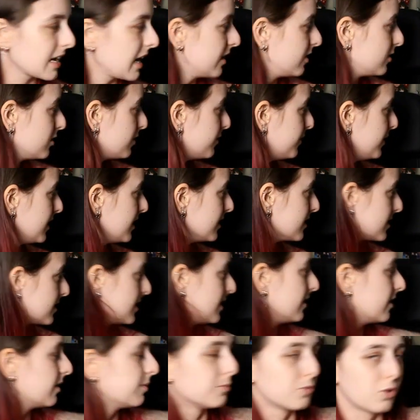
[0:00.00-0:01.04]
like I don't know if you can
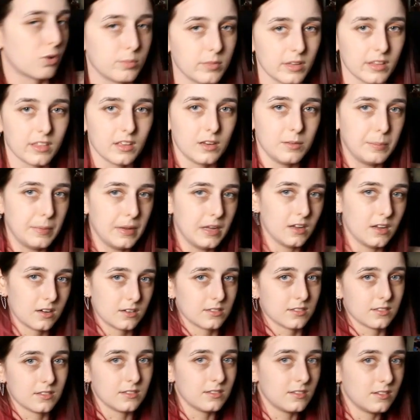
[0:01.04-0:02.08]
see them. Normally they'd be
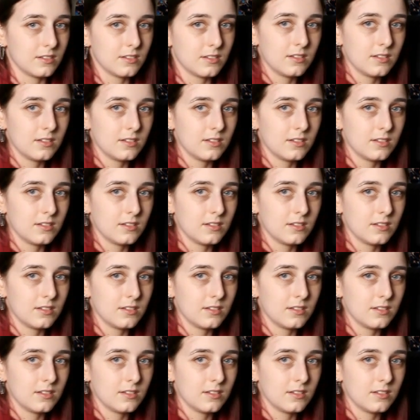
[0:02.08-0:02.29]
on